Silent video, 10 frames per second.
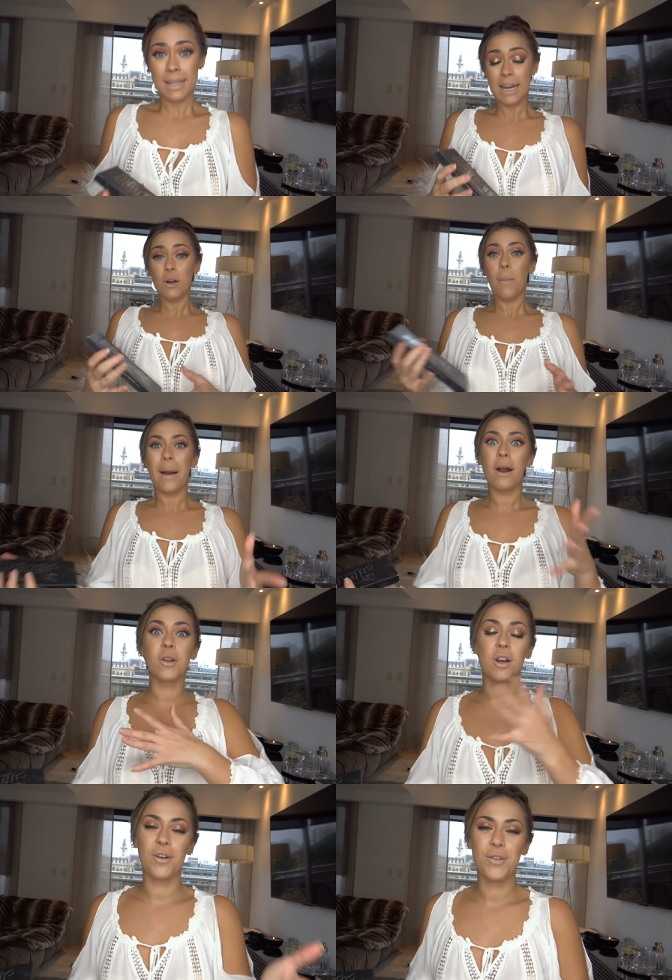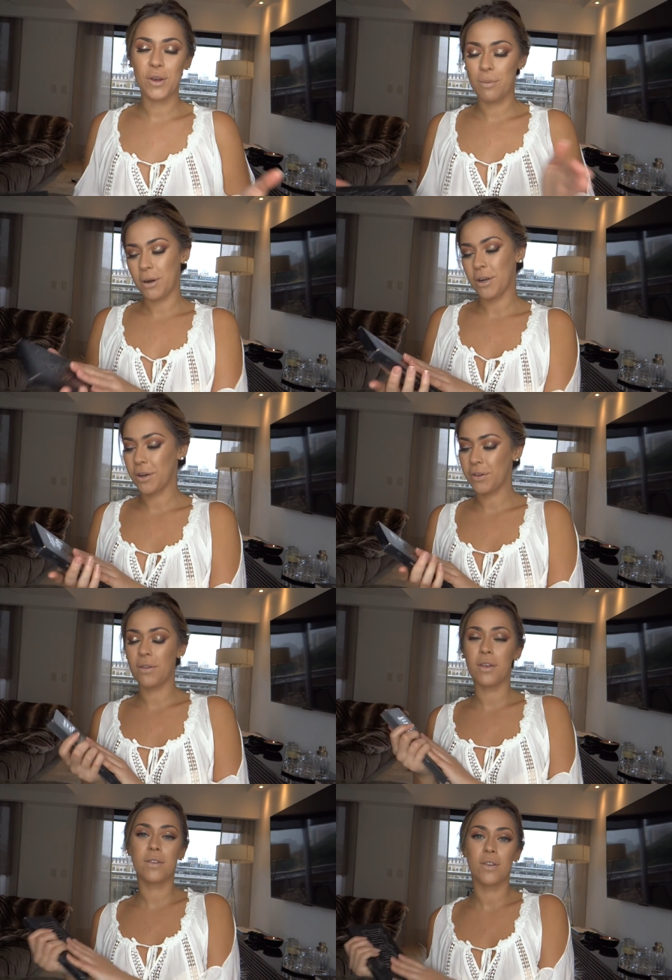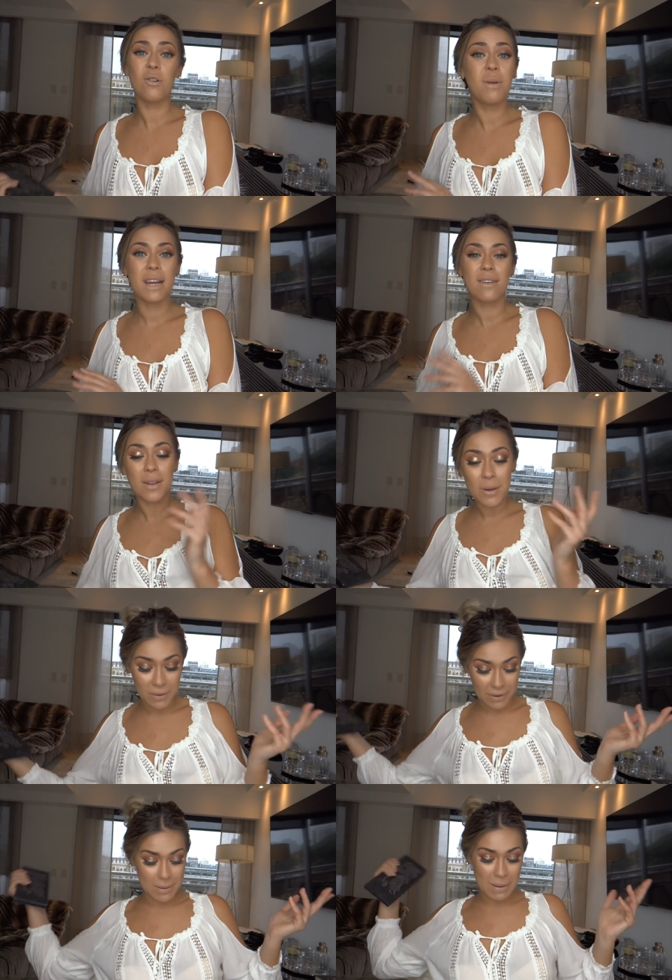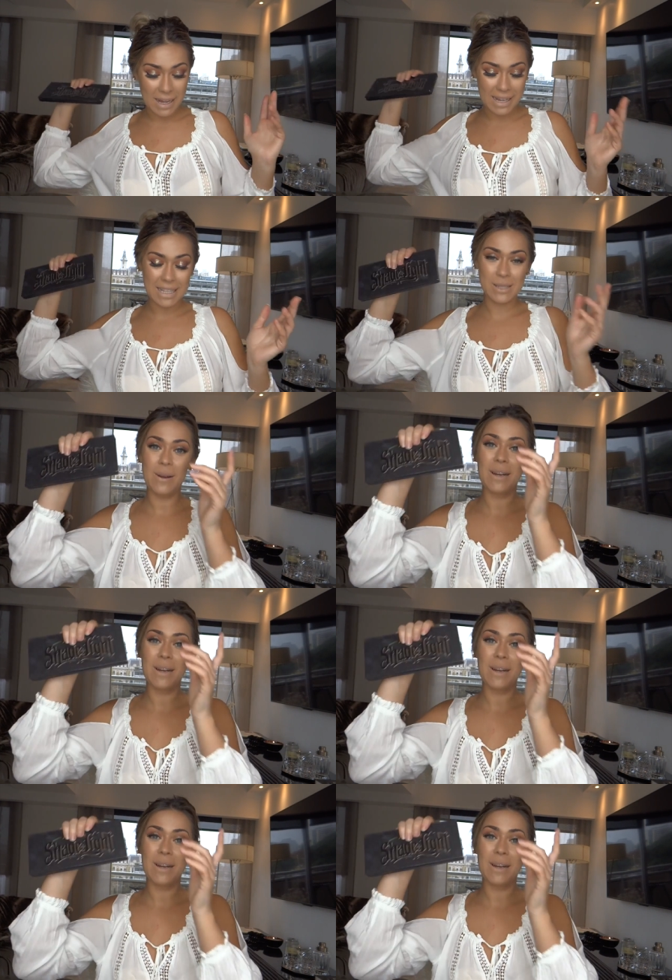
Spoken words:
Now, powder contour products, there's so many of those on the market as